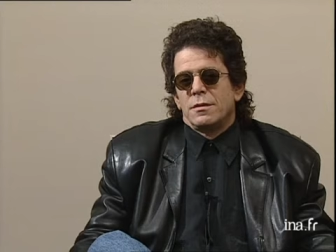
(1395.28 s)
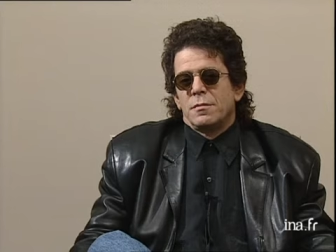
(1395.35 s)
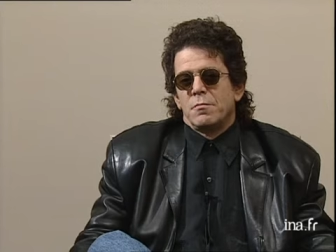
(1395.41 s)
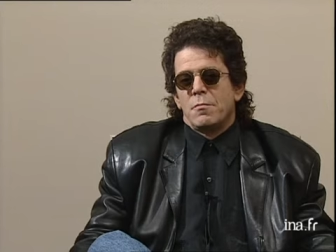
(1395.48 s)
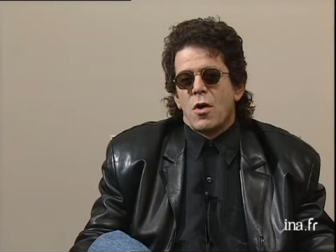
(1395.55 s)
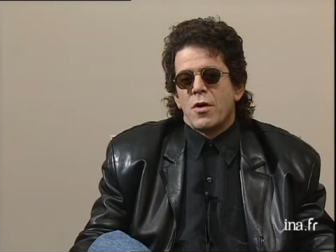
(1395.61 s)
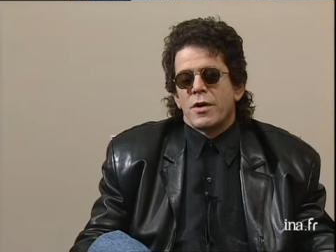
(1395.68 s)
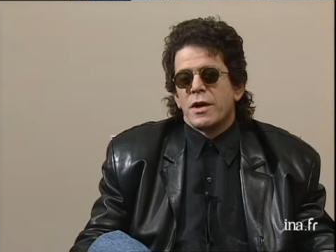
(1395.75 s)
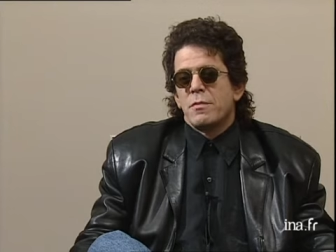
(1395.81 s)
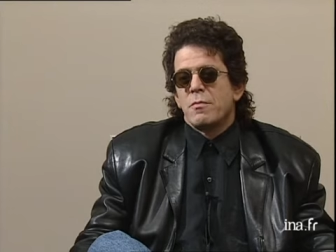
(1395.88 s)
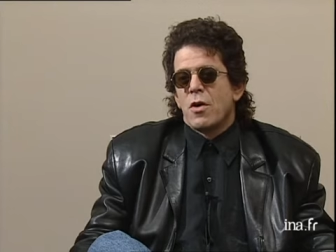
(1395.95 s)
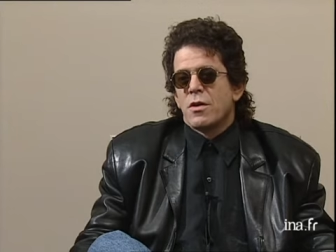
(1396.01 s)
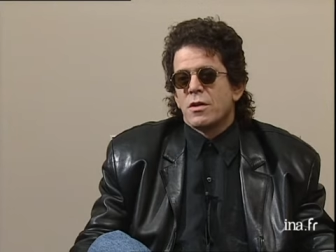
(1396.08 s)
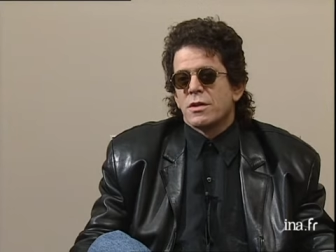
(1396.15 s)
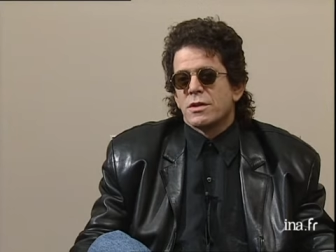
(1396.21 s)
Marky
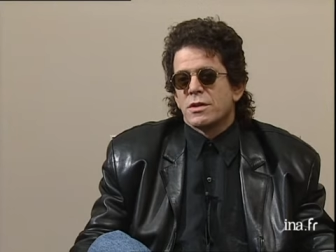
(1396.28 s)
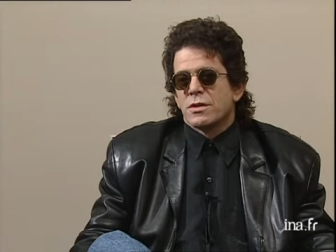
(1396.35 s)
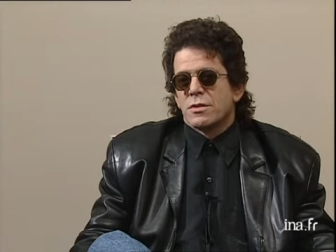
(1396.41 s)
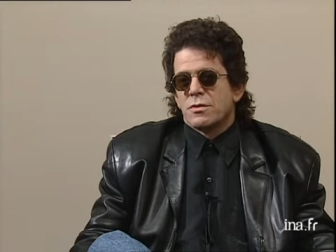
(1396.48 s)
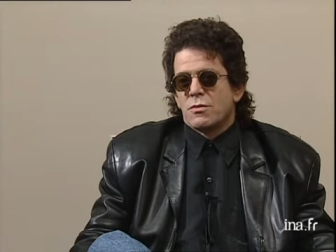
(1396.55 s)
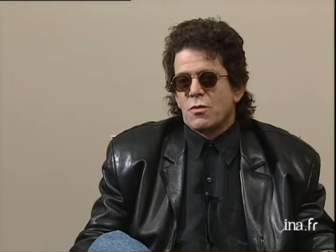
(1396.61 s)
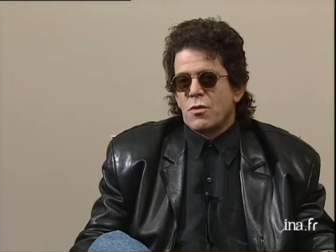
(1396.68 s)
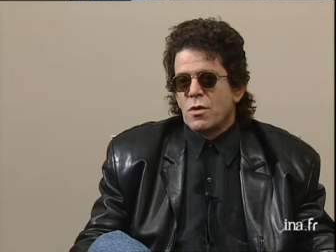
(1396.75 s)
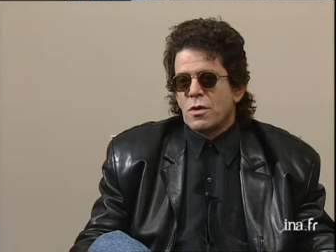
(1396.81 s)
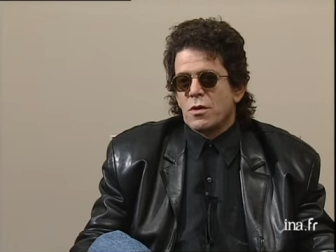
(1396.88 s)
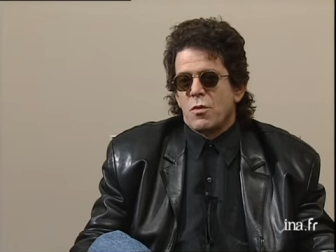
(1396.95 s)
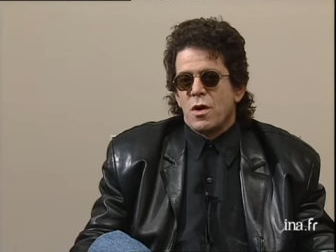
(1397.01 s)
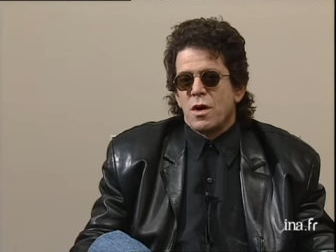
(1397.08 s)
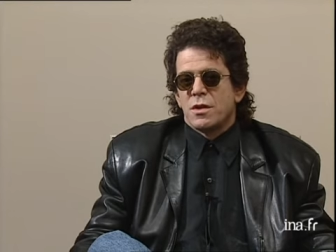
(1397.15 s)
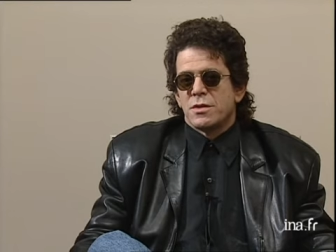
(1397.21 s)
Mark's, Walk on the
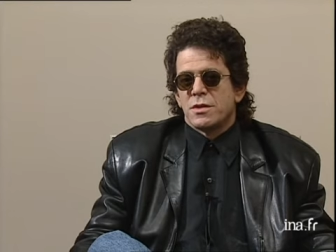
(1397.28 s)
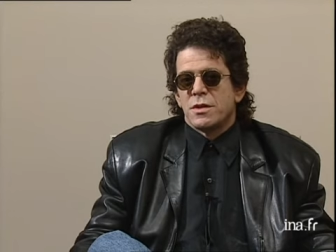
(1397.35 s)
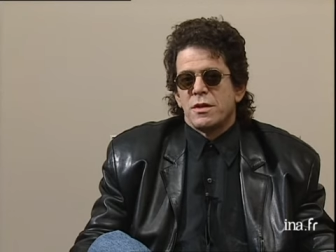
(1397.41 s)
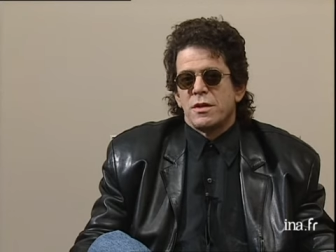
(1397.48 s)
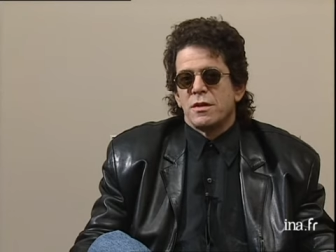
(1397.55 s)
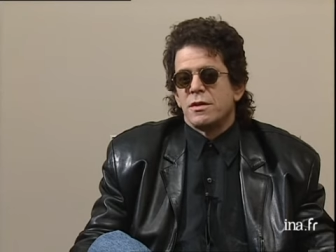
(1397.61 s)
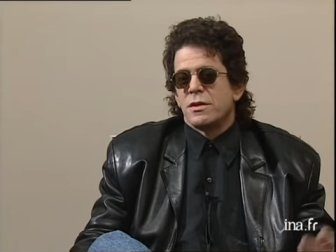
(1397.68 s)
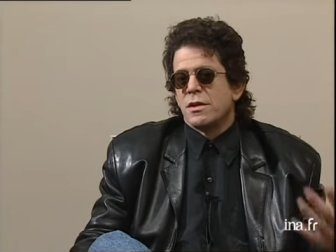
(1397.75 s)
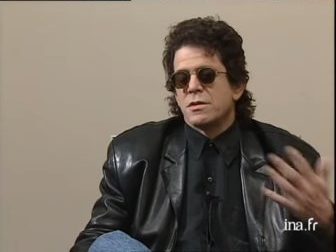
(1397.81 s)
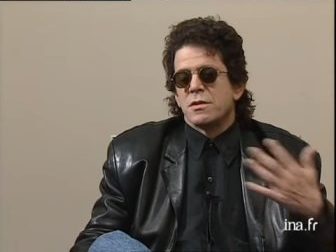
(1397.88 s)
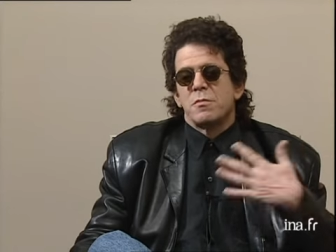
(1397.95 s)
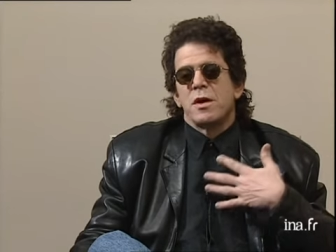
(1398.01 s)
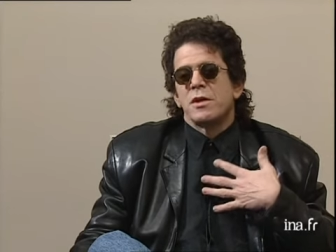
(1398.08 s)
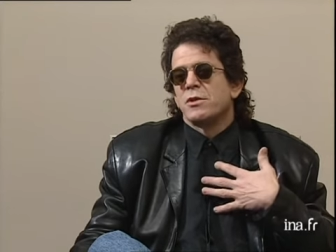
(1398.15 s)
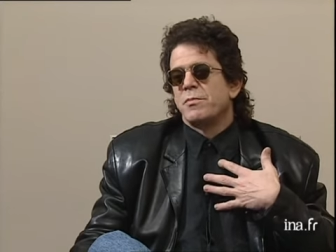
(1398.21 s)
Wild Side is a
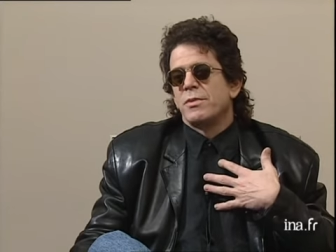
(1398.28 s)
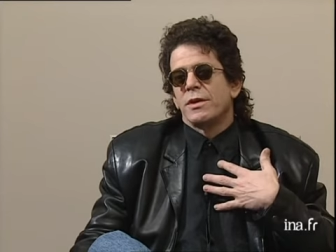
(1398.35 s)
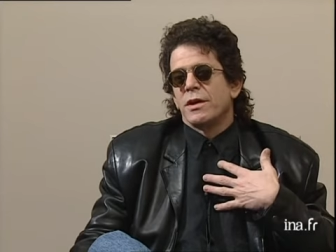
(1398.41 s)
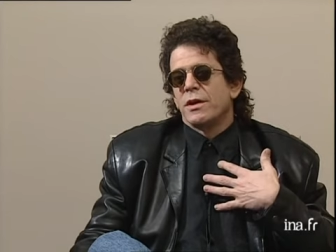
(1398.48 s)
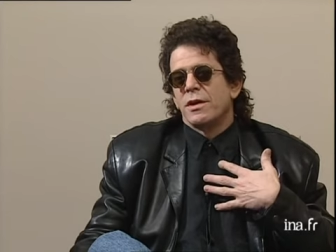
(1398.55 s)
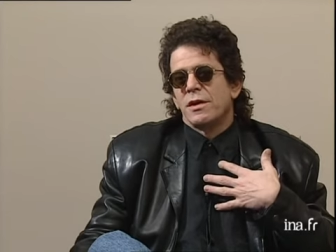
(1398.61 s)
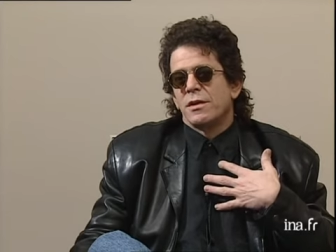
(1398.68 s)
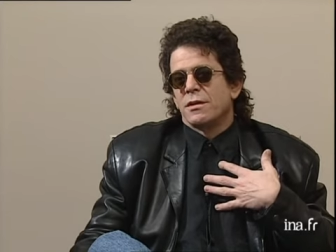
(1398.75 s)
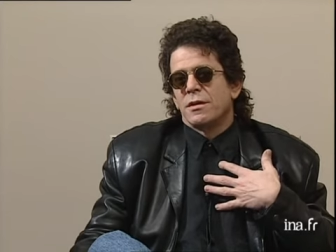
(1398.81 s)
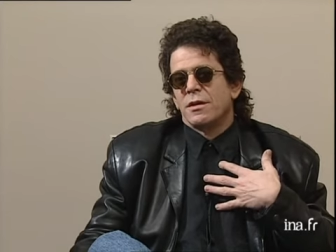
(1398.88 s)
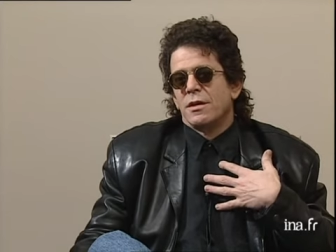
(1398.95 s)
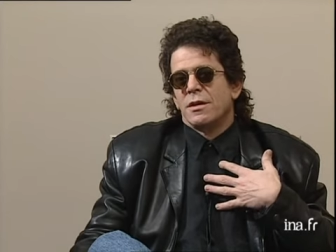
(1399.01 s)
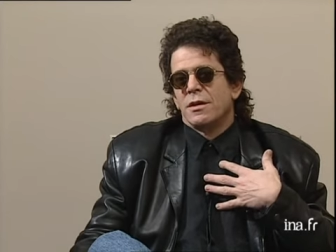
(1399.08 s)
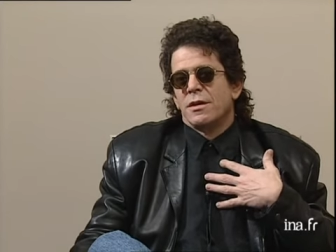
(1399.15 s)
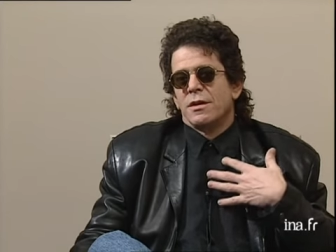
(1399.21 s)
much bigger hit.
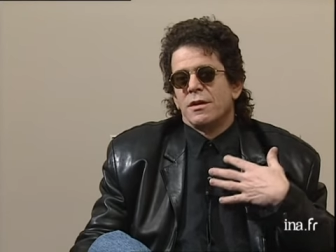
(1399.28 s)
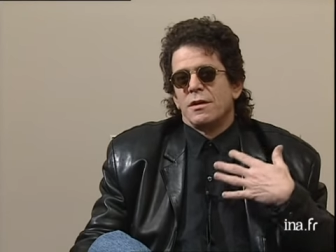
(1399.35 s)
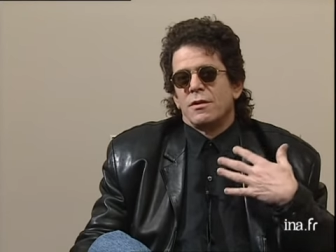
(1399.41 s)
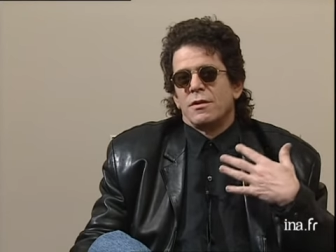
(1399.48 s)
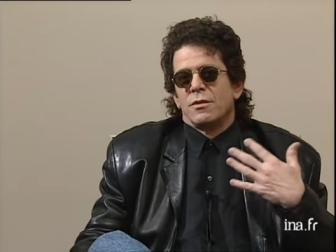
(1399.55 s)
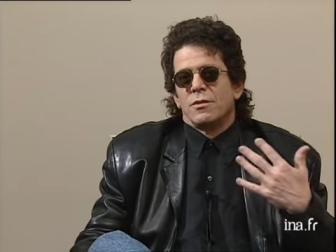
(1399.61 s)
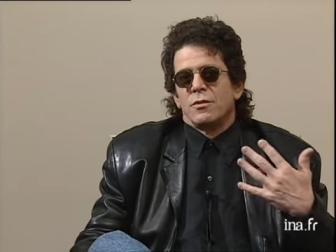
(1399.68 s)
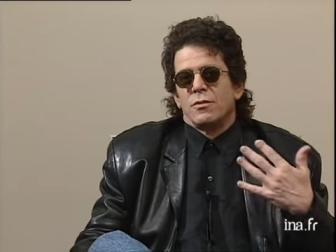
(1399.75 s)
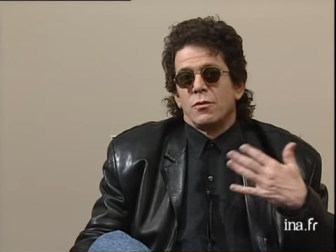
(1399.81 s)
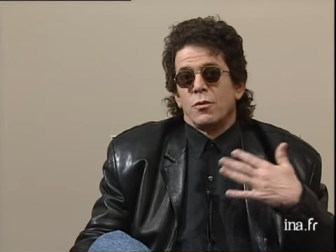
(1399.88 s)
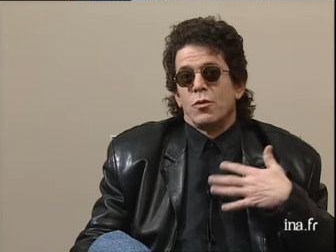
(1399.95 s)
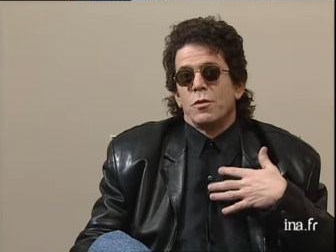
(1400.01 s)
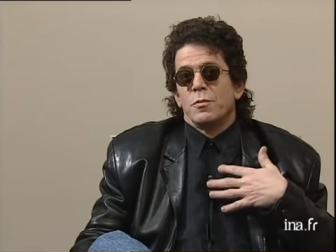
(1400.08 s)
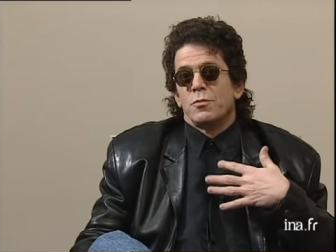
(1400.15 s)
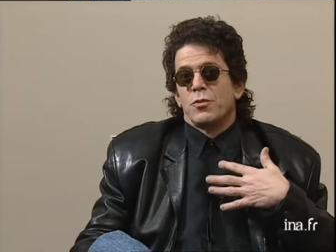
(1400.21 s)

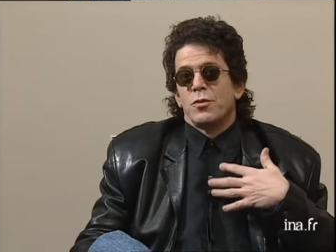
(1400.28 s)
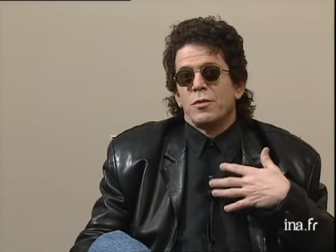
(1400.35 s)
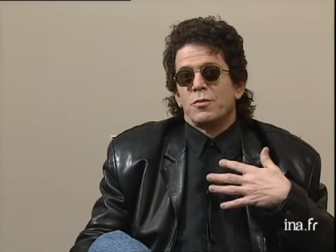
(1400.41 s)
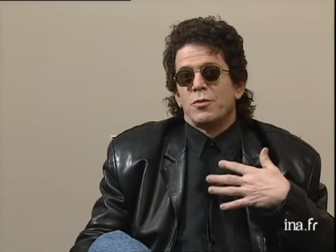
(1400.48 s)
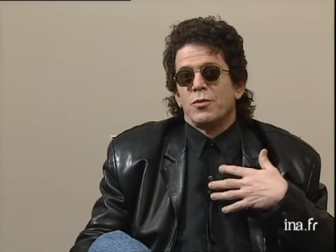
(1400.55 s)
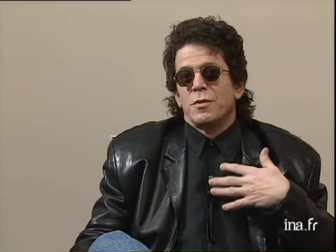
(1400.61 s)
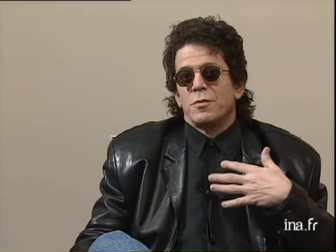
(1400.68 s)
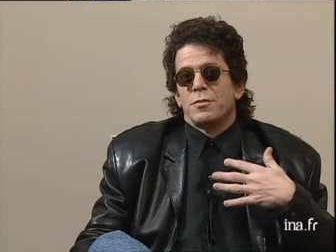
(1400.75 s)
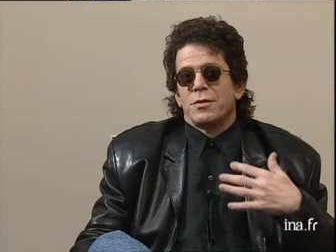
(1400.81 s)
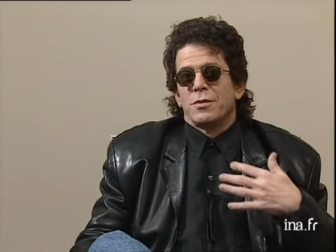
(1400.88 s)
Whoop, whoop, whoop.